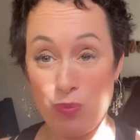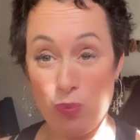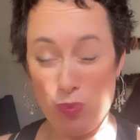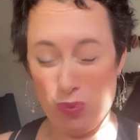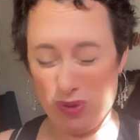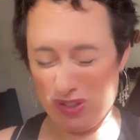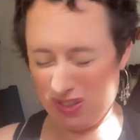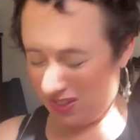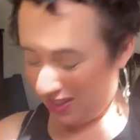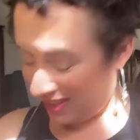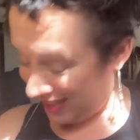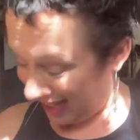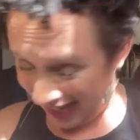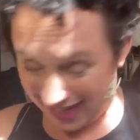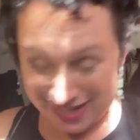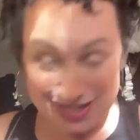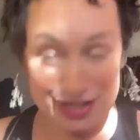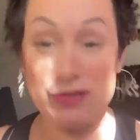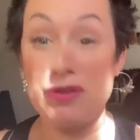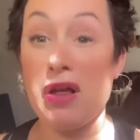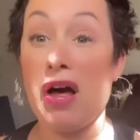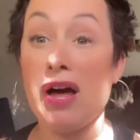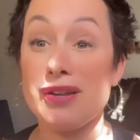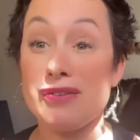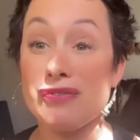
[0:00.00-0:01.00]
which
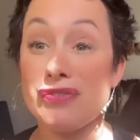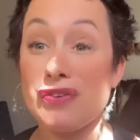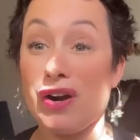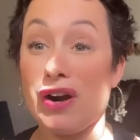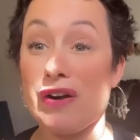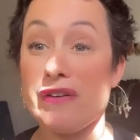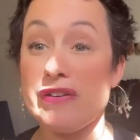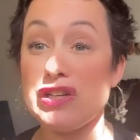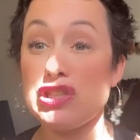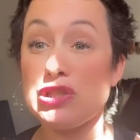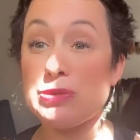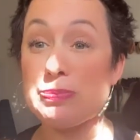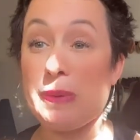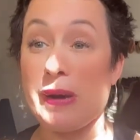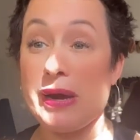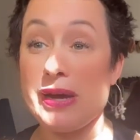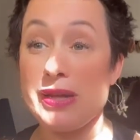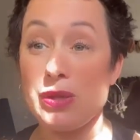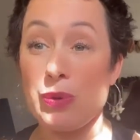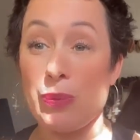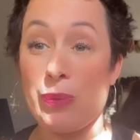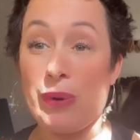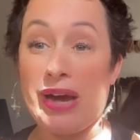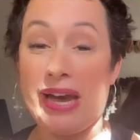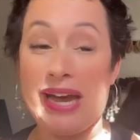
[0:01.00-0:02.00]
takes a lot of courage,
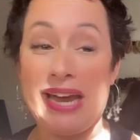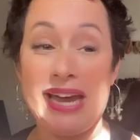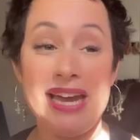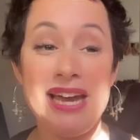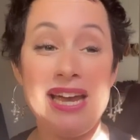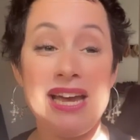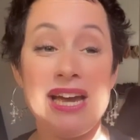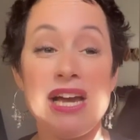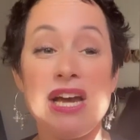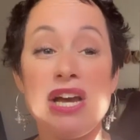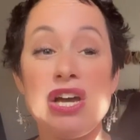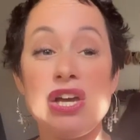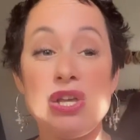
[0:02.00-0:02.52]
by the way.